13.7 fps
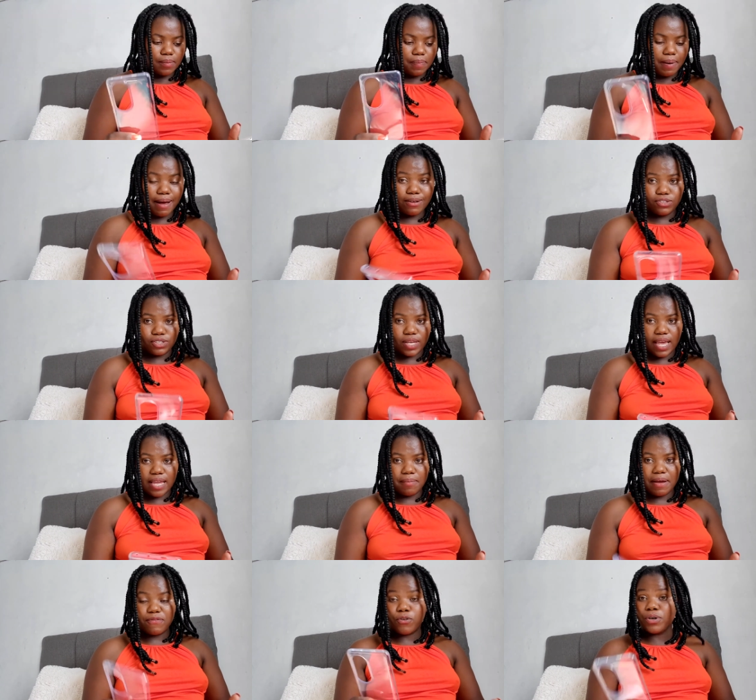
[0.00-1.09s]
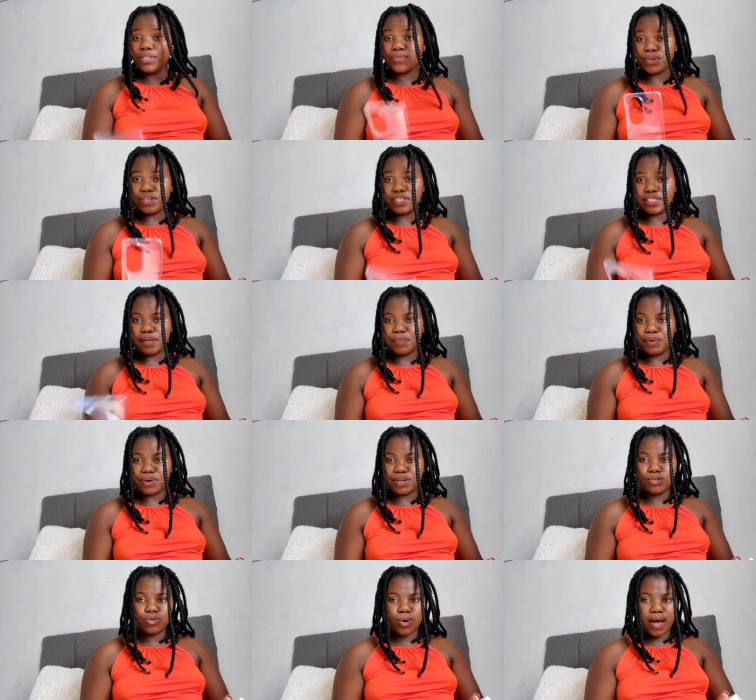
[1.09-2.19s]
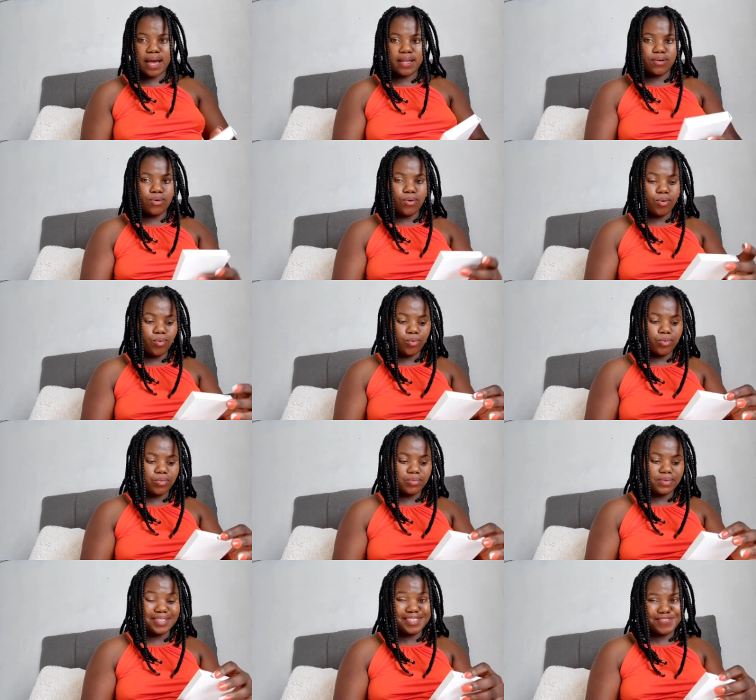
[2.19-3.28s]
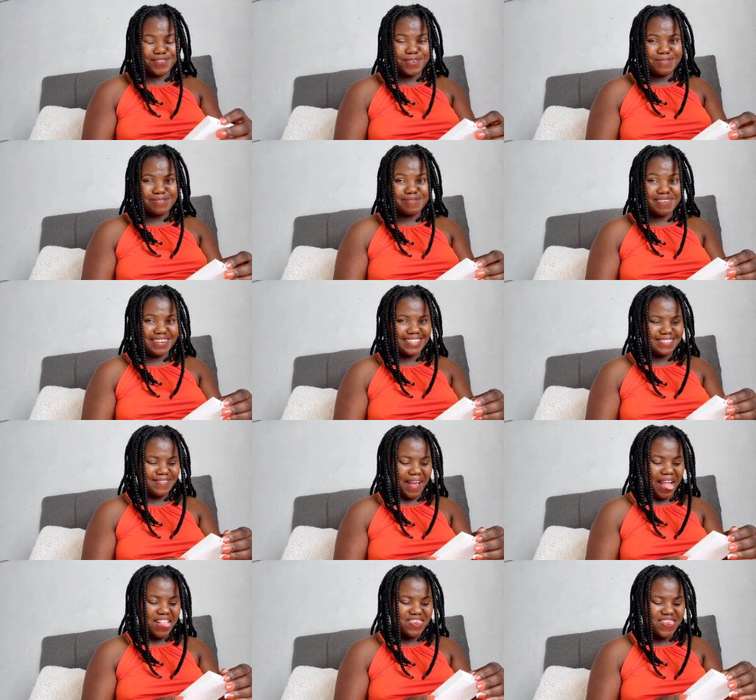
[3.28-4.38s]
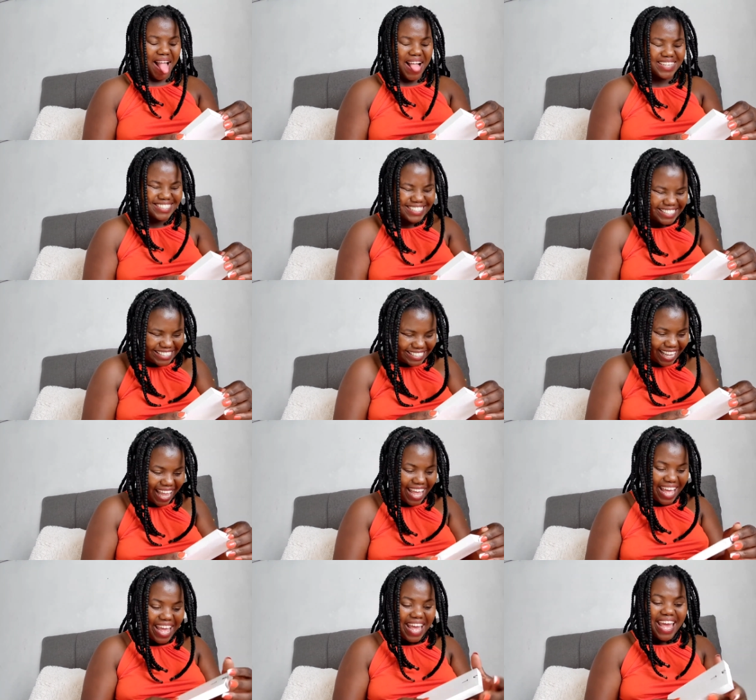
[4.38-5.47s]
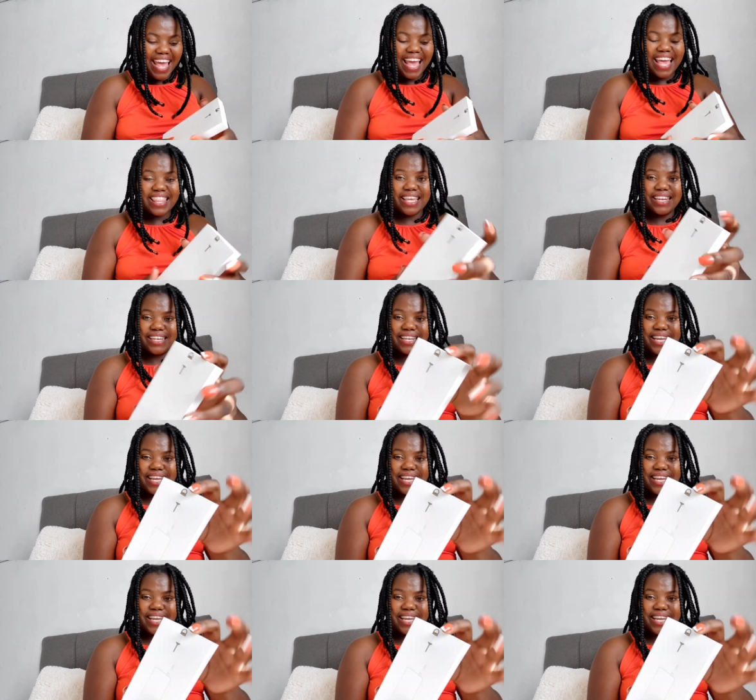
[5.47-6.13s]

It's a pouch, and my phone is very slippery, so I know this phone on the and